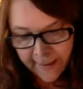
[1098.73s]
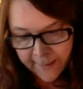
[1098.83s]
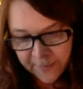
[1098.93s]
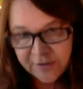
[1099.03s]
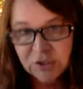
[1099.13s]

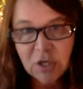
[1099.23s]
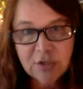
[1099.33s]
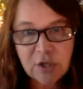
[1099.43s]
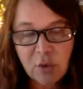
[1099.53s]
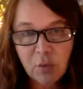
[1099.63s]
But there's
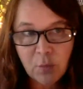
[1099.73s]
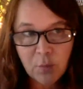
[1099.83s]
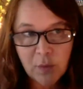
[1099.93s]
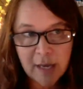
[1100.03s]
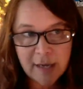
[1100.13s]
also
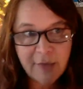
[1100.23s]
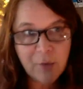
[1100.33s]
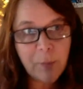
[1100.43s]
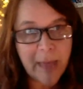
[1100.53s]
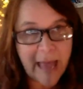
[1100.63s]
another
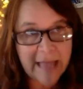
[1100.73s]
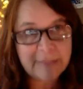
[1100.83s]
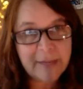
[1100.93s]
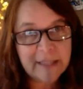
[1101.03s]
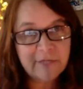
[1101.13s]

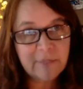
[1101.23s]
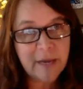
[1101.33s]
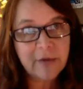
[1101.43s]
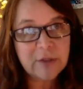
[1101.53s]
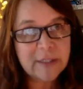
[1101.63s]
aspect of my
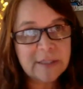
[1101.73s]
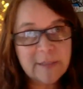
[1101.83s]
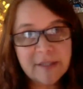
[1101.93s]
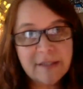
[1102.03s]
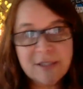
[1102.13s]

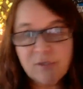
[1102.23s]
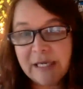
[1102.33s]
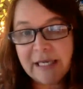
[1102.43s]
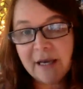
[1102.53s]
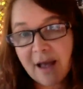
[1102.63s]
responsibility is
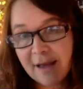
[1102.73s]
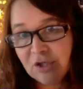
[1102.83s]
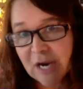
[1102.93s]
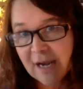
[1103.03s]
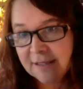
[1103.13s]
reading
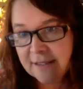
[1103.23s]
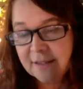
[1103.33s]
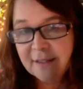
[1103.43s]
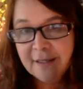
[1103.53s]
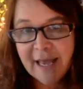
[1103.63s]
contracts
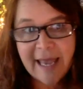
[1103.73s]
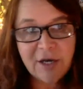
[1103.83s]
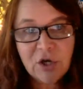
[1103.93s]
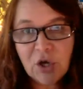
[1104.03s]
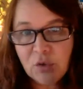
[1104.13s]
and
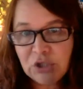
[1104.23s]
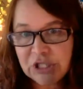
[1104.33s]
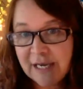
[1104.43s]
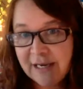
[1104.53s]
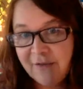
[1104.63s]

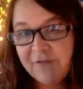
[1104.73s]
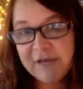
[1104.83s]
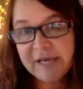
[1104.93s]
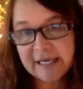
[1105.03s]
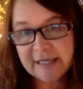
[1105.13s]
negotiating
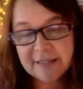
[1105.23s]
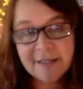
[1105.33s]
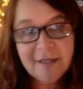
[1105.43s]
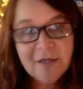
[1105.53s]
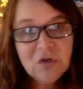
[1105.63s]
fees.
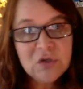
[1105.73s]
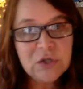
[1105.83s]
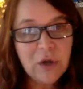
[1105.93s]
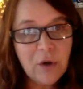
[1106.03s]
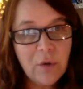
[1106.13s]

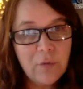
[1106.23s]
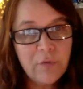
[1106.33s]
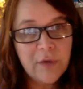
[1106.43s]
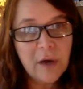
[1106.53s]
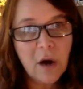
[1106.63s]
So
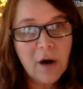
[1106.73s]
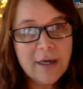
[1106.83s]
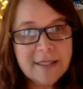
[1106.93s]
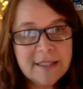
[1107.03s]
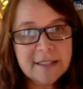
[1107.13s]
the
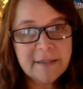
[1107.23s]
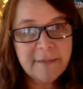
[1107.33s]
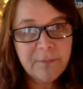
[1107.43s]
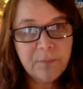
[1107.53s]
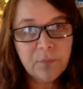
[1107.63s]
artists
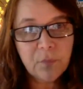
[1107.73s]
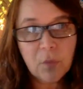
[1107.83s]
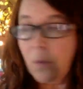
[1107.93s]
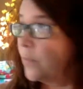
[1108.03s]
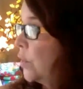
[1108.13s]

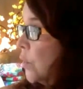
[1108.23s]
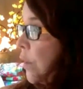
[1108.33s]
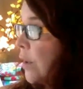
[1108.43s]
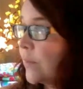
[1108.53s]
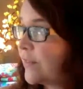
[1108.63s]
who
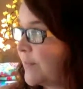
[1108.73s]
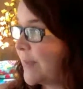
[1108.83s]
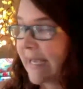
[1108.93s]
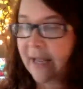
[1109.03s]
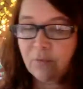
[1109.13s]
work with
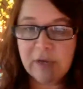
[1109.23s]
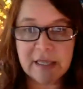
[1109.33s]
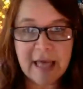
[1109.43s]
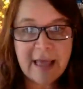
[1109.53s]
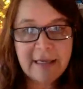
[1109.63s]
me can
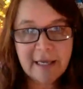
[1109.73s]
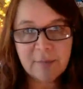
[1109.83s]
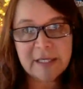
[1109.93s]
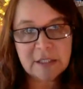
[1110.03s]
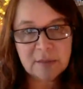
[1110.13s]
rely on
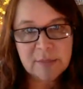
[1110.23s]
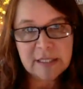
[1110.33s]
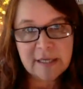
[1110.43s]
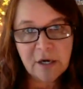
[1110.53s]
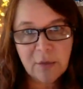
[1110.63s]
me to be
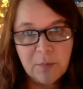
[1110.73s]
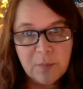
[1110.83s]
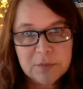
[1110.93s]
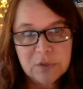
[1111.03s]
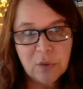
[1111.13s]
their
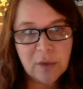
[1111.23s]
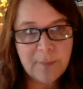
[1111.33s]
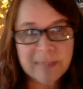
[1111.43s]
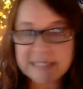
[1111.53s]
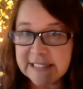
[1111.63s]
sort of
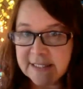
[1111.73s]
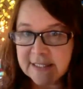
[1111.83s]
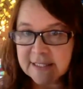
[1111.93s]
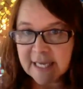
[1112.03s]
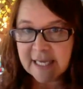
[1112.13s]

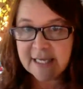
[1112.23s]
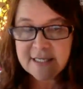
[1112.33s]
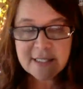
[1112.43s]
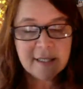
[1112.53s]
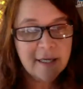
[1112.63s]
business end.